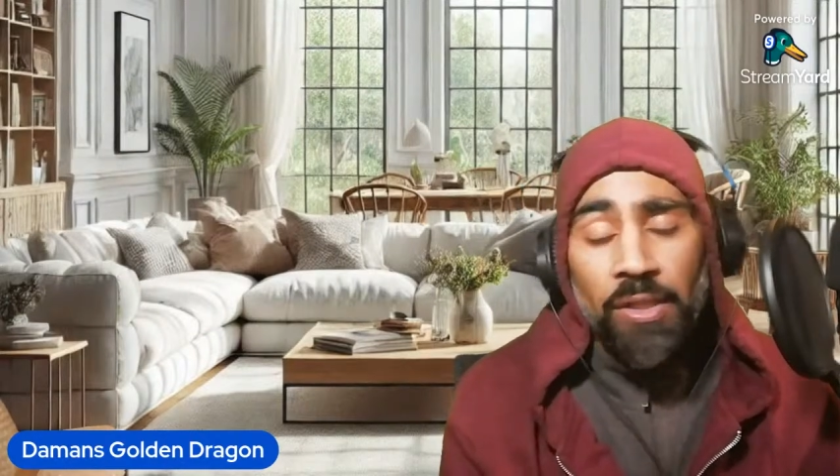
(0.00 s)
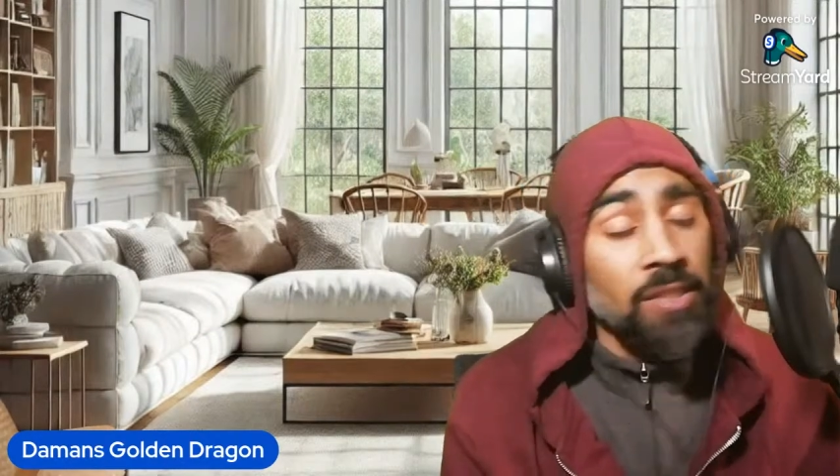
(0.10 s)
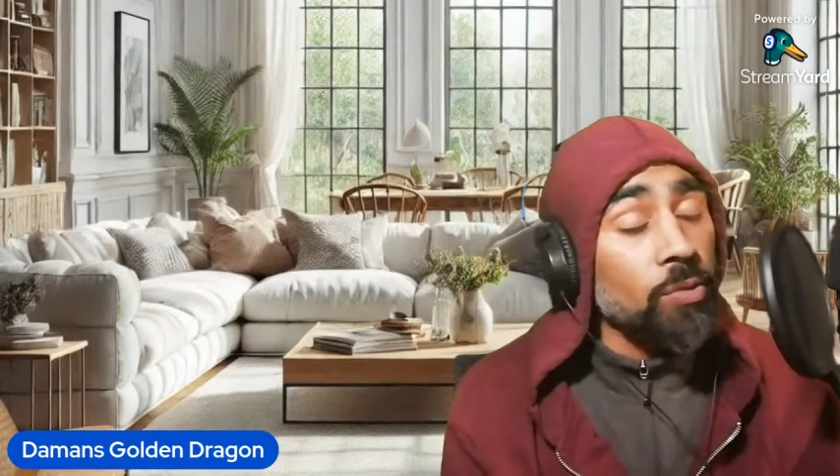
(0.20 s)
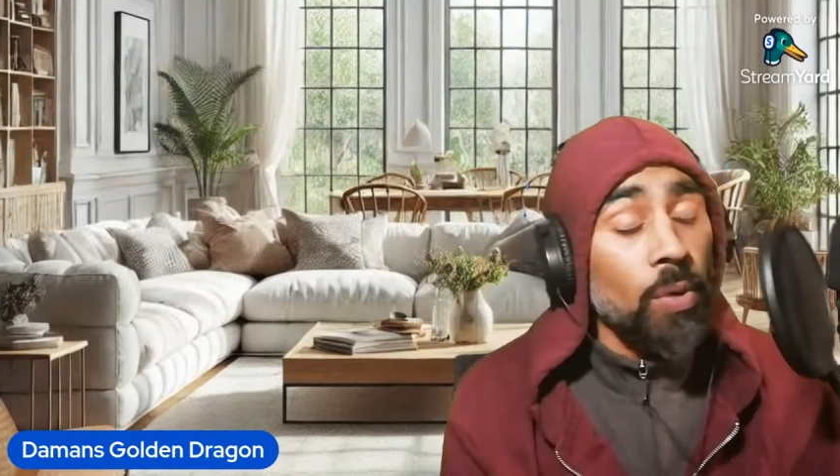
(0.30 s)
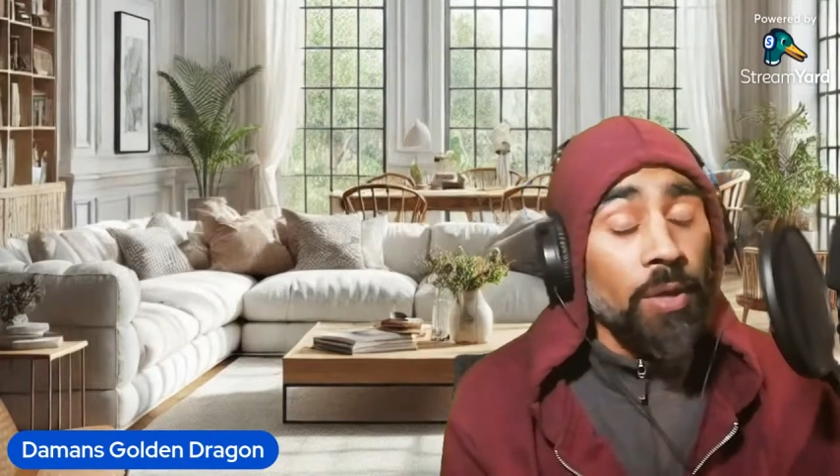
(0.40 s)

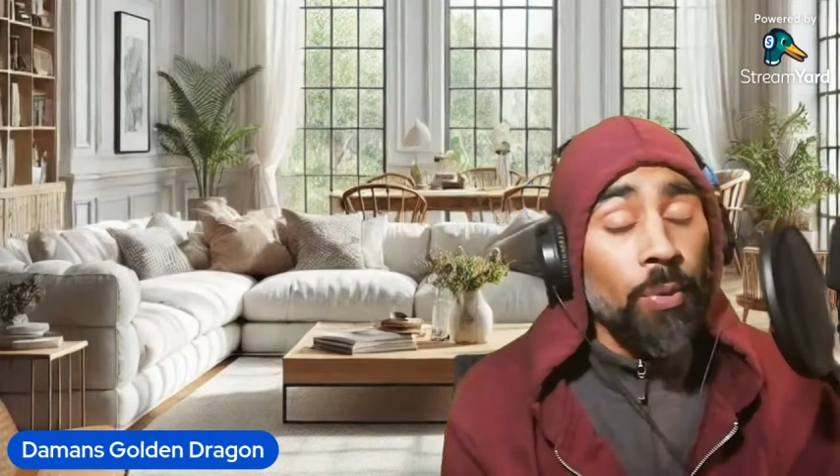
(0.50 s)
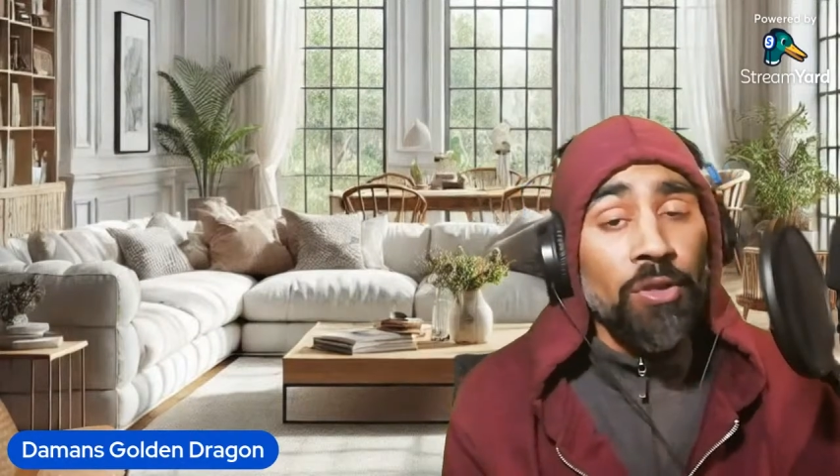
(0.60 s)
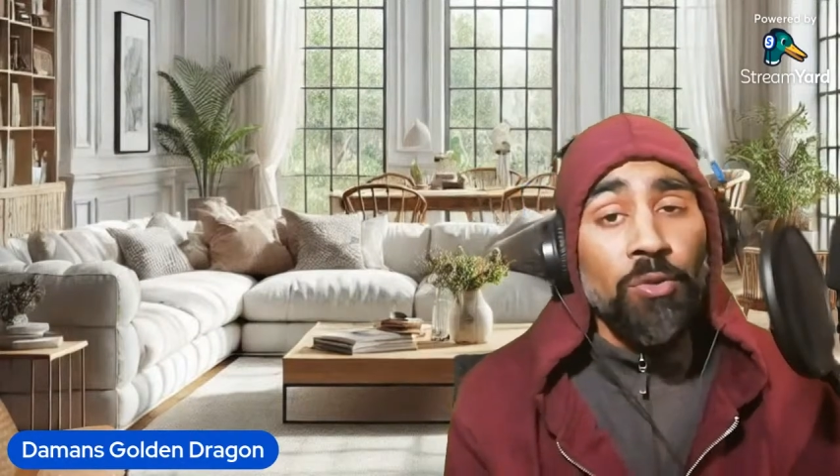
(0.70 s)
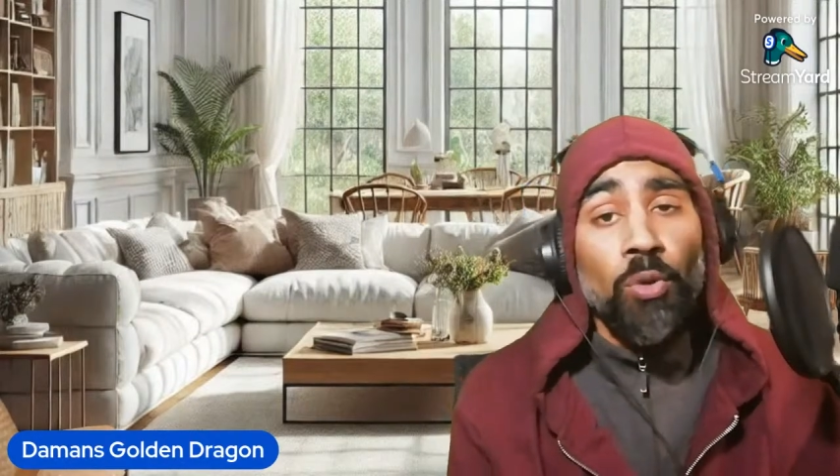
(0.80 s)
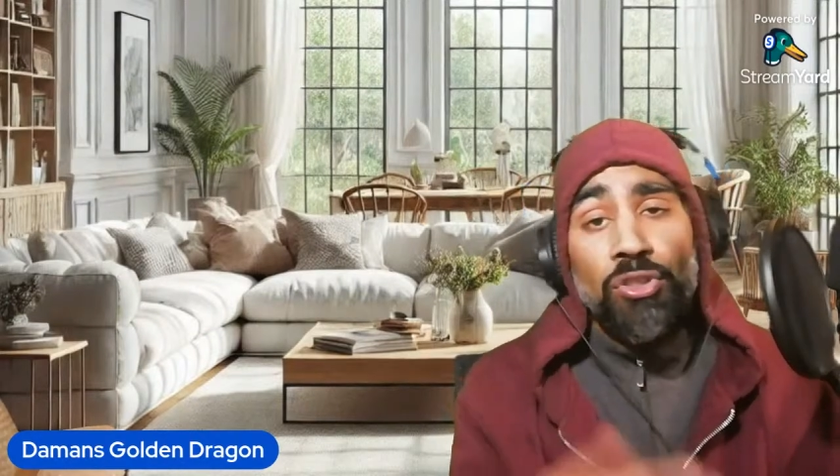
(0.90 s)
This is why when
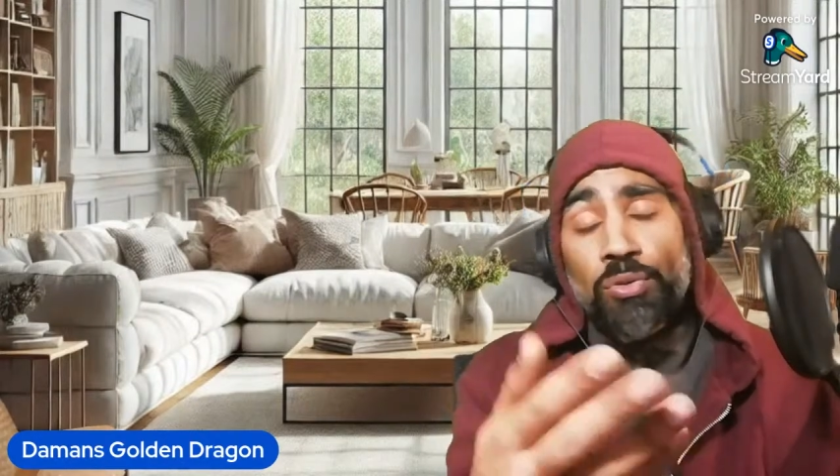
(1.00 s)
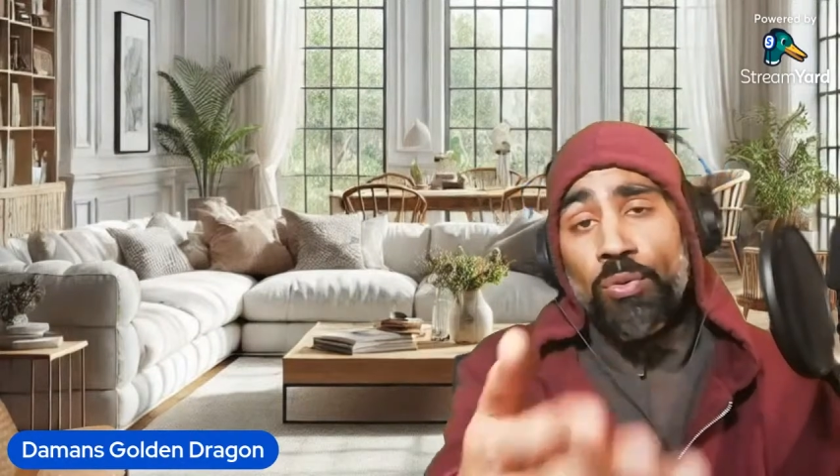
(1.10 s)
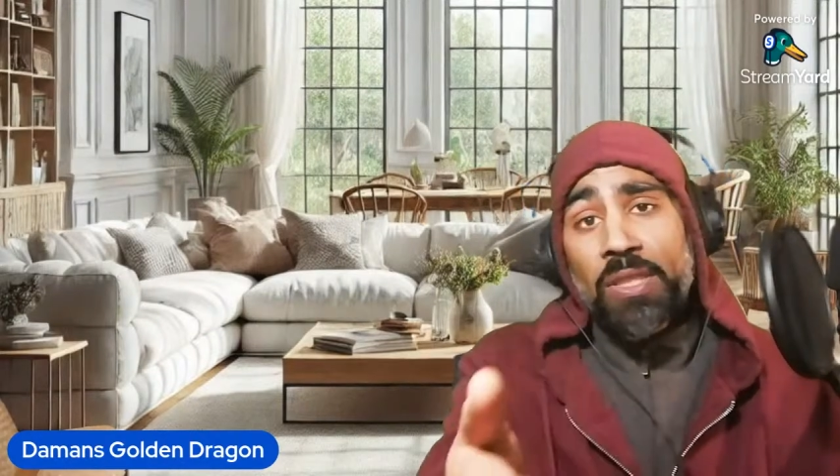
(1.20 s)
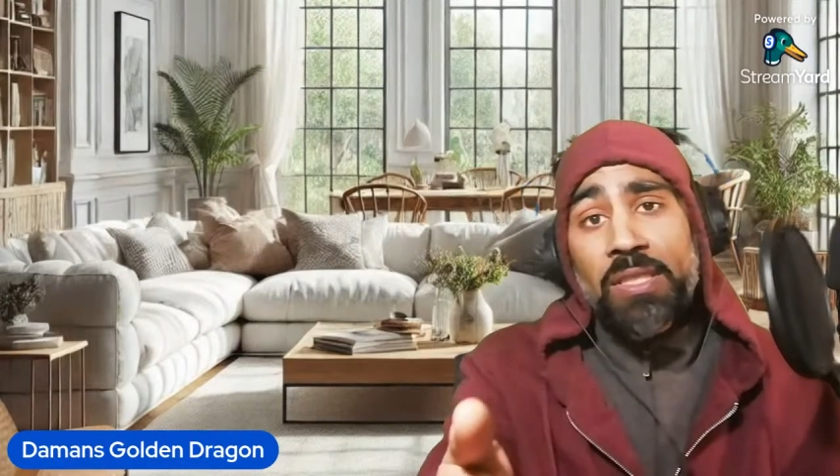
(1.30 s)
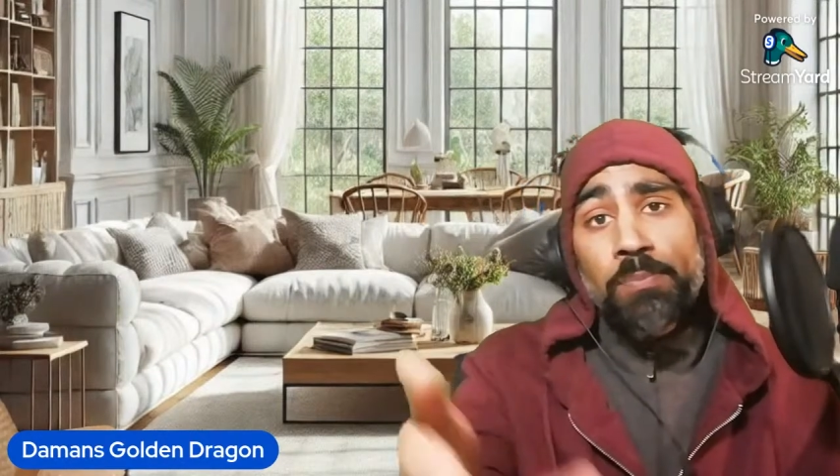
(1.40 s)
you watch all
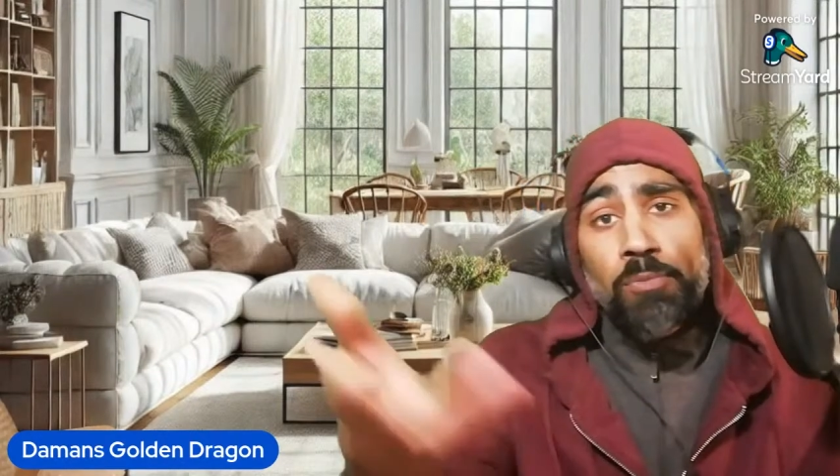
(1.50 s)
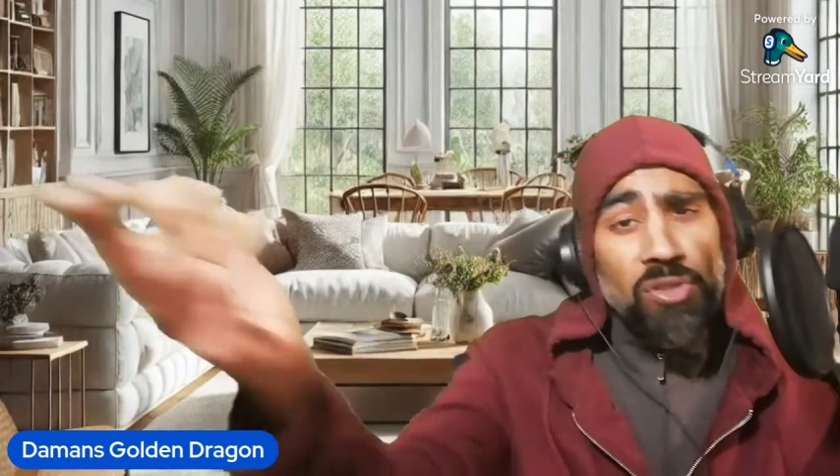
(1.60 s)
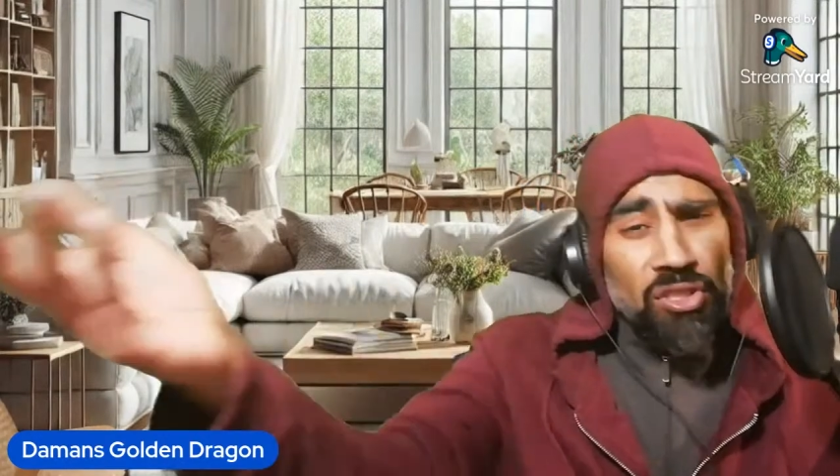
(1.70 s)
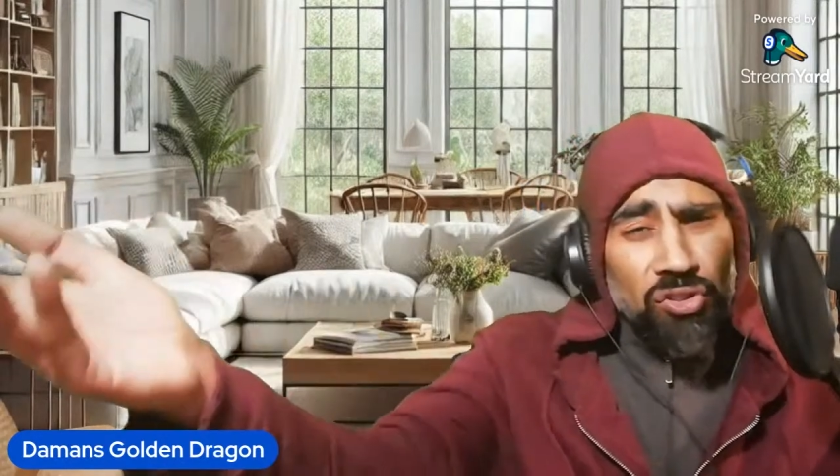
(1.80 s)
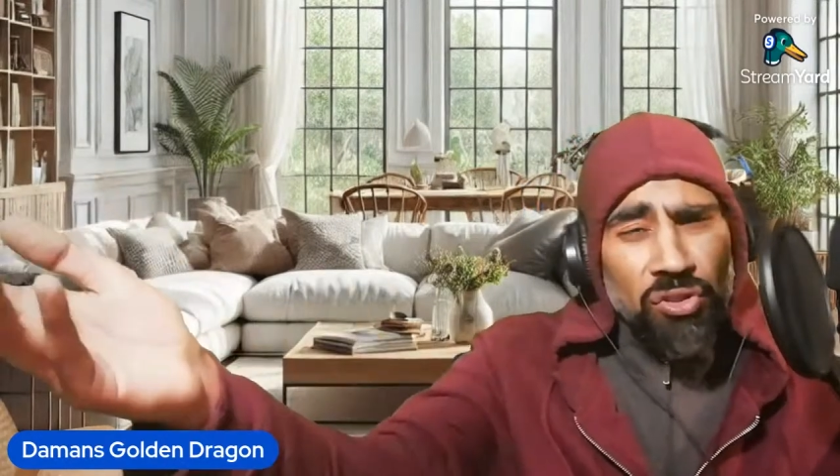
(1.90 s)
these
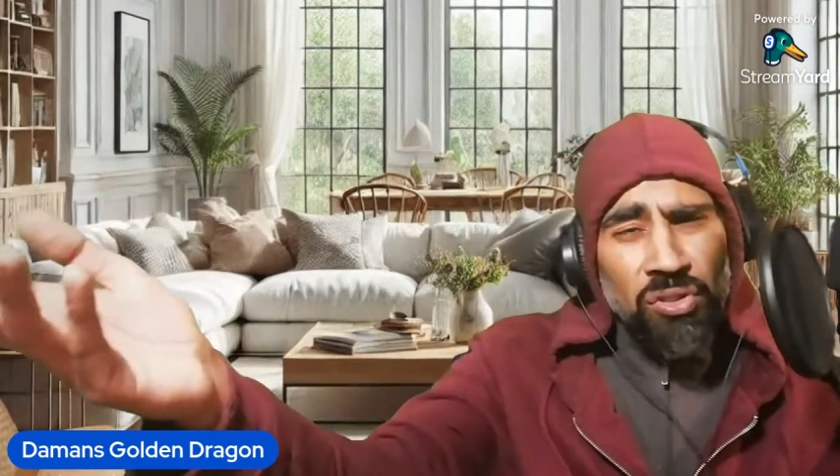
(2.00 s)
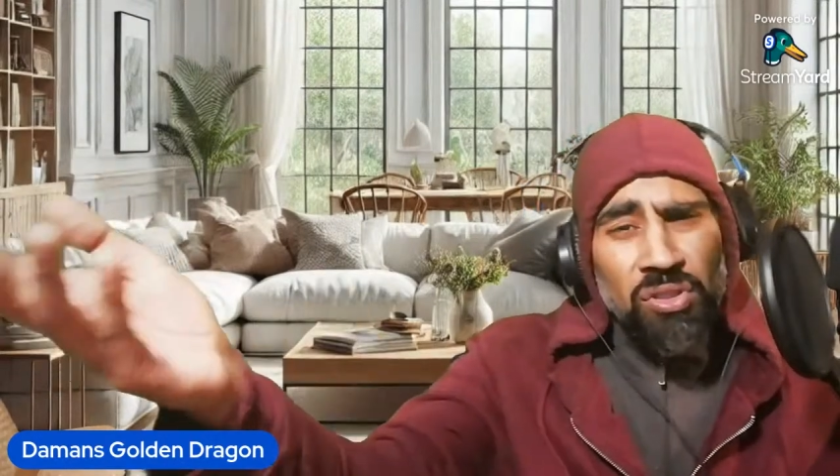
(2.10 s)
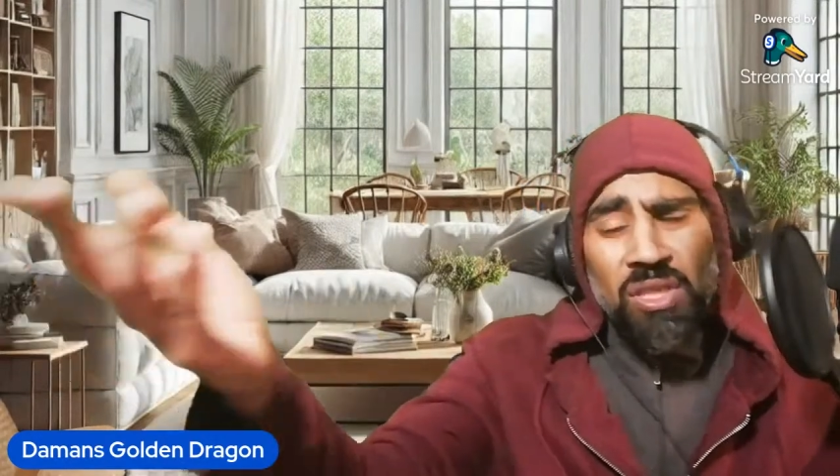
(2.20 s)
musicians,